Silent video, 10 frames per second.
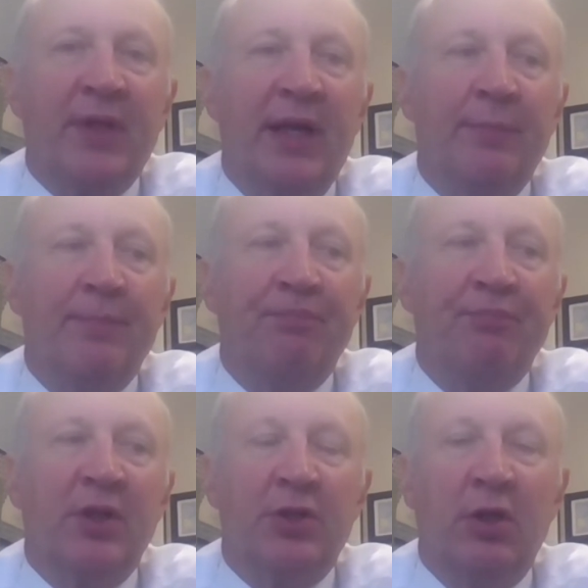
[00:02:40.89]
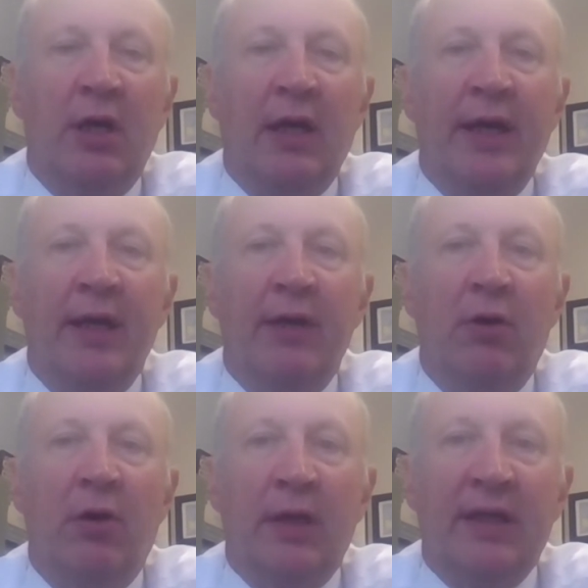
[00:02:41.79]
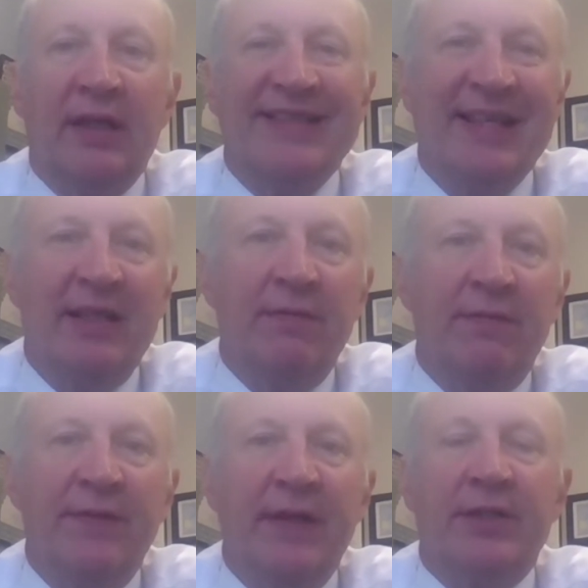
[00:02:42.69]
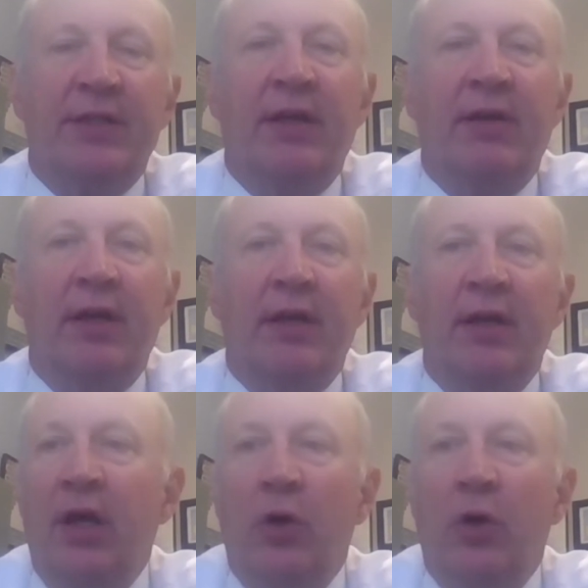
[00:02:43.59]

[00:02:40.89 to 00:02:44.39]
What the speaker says: in July and August in the Phoenix area